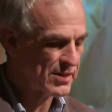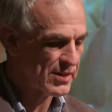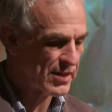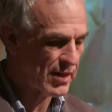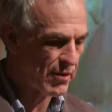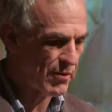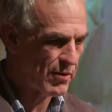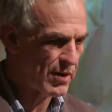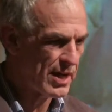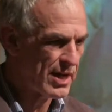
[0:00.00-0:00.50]

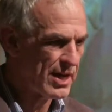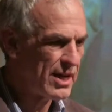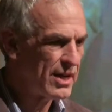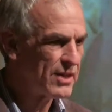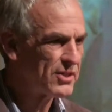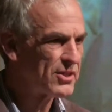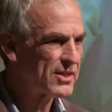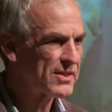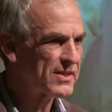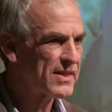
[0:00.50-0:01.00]
So
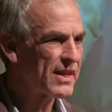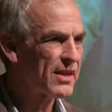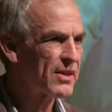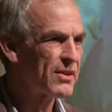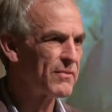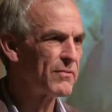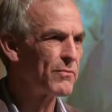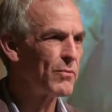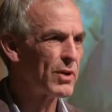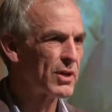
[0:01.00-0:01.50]
just think
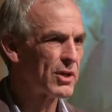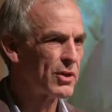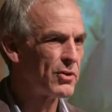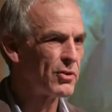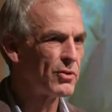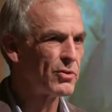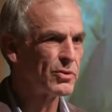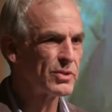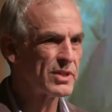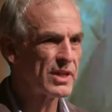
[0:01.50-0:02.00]
of what
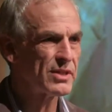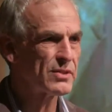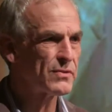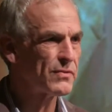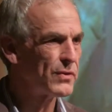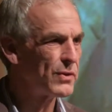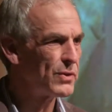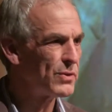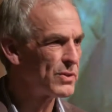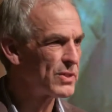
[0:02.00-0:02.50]
Google does
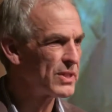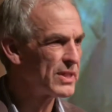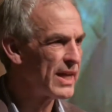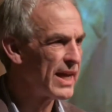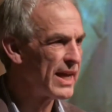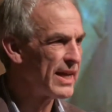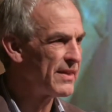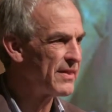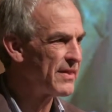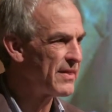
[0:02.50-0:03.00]
for you
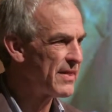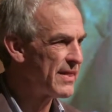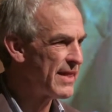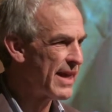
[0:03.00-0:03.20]
today.